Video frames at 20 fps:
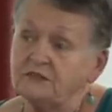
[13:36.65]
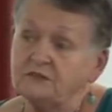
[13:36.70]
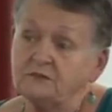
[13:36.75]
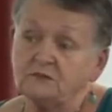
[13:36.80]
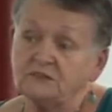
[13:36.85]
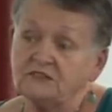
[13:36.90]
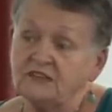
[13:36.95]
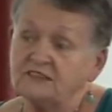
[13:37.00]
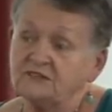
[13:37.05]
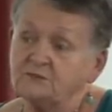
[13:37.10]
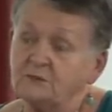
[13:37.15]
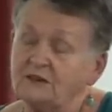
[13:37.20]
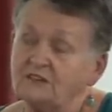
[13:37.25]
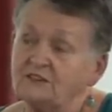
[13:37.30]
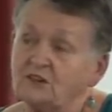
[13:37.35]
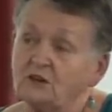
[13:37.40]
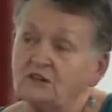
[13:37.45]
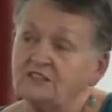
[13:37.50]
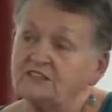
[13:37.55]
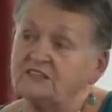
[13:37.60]
Because as
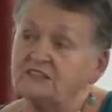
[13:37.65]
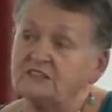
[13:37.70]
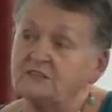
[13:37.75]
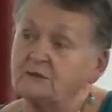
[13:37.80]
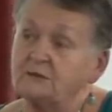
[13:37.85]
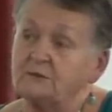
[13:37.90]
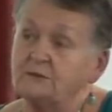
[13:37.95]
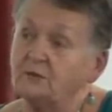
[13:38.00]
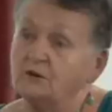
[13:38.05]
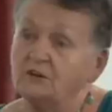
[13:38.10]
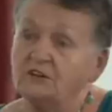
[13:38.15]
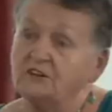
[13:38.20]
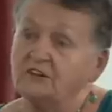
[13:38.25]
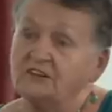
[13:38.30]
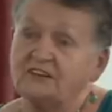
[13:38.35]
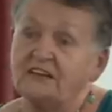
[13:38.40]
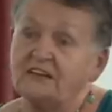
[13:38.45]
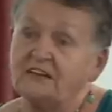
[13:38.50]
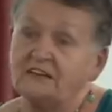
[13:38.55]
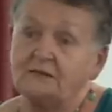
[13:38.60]
one guy said to me, Pauline,
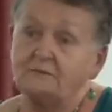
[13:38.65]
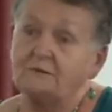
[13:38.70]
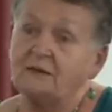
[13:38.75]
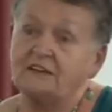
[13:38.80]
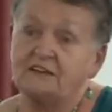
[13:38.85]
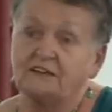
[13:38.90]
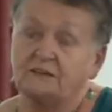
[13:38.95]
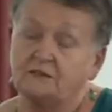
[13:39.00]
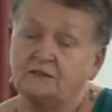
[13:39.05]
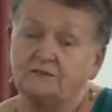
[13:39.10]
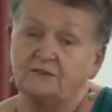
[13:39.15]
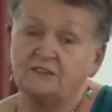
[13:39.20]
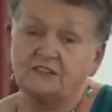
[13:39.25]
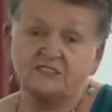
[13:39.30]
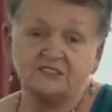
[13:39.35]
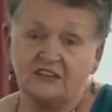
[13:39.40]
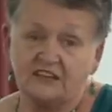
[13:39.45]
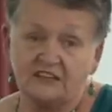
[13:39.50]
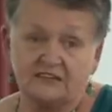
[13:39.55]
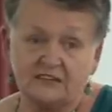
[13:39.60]
I can't make it. If I
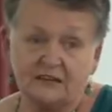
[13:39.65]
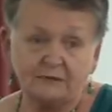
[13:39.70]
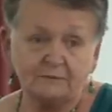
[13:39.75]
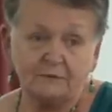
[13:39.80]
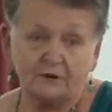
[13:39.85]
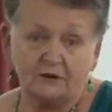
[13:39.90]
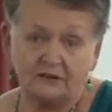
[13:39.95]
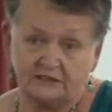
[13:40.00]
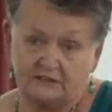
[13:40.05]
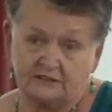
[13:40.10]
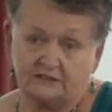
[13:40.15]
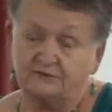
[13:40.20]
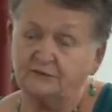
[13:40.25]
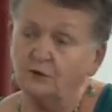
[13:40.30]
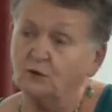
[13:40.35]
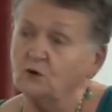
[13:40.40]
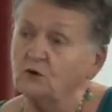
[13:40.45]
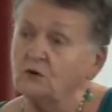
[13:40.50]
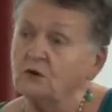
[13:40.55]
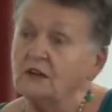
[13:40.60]
stand up, I hit the
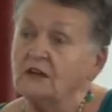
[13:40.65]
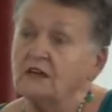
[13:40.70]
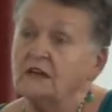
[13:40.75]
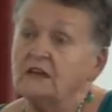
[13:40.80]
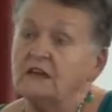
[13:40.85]
floor.